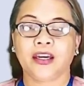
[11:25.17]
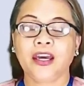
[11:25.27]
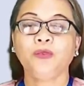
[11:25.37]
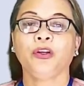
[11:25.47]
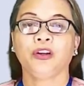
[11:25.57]

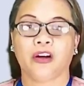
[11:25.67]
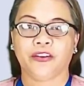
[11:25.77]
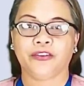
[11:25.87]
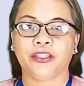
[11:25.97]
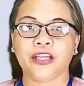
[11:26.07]
And
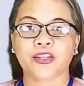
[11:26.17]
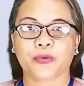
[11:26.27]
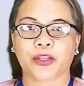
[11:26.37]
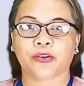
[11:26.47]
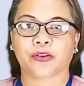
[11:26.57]
100 is
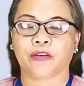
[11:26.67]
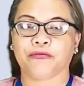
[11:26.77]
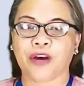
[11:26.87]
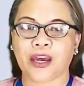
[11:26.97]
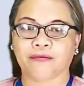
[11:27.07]
greater than
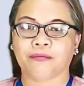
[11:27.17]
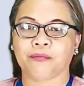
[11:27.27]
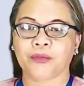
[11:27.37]
5.